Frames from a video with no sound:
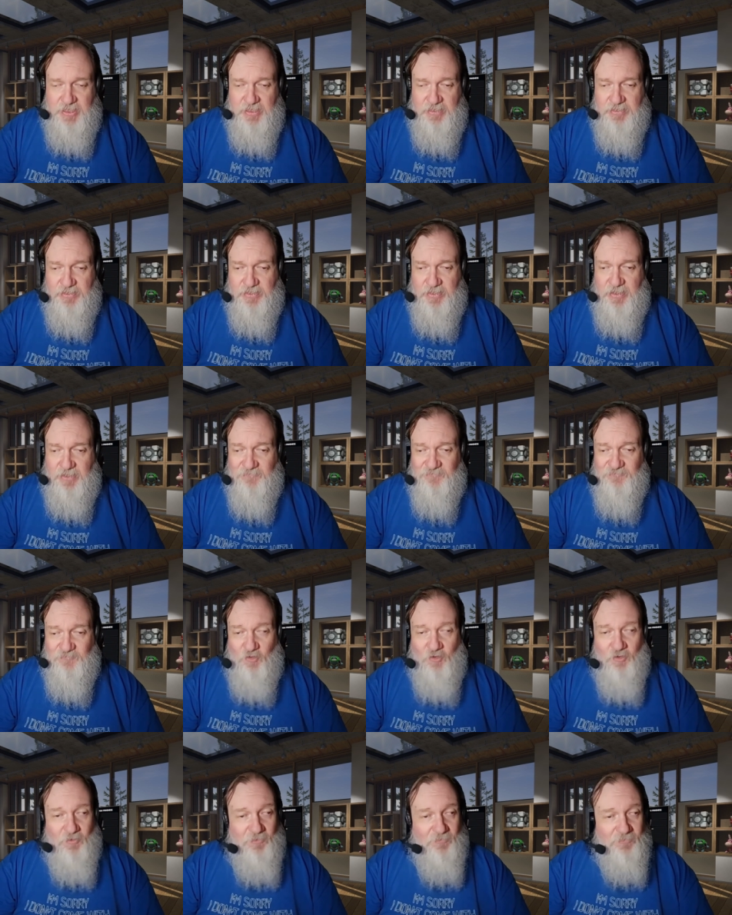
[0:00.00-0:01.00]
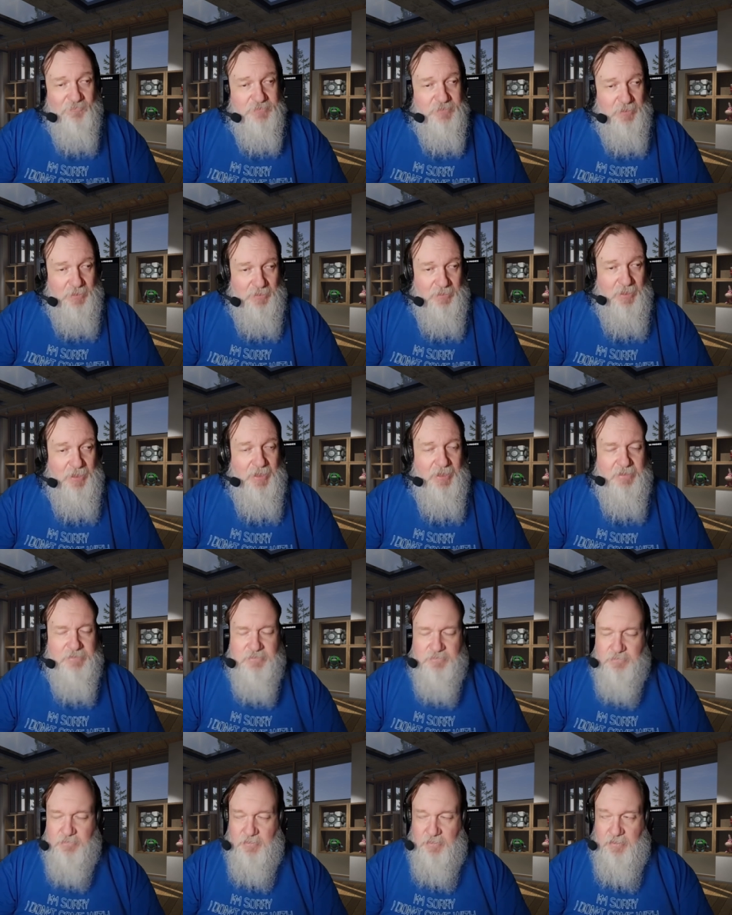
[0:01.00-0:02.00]
It's evolved a
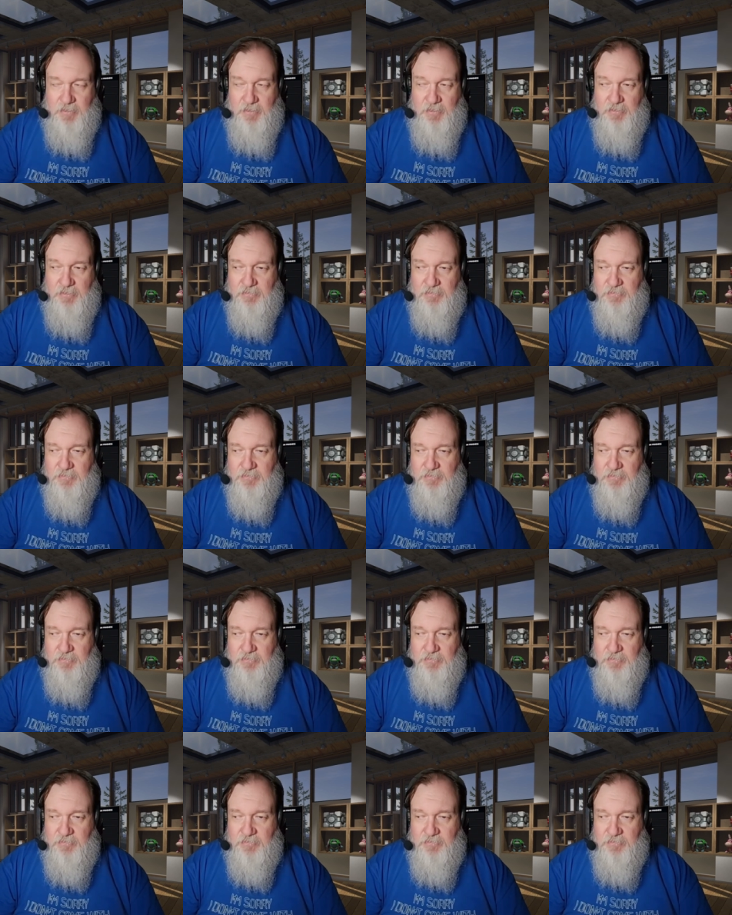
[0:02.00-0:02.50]
lot, and